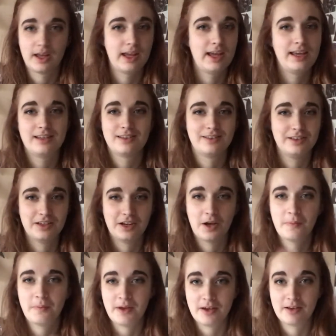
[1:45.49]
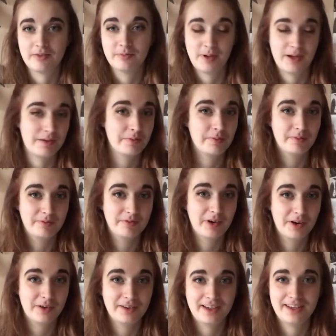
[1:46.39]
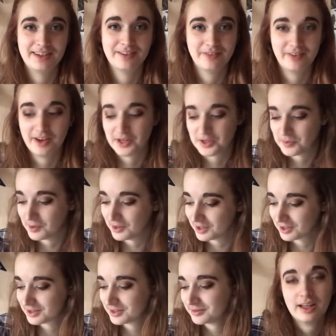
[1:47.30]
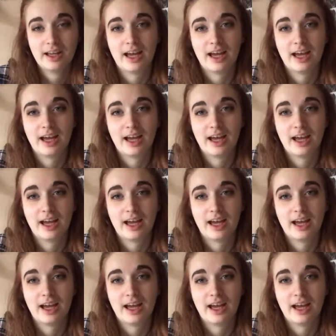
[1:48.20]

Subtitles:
is, you know, a big role in the first book.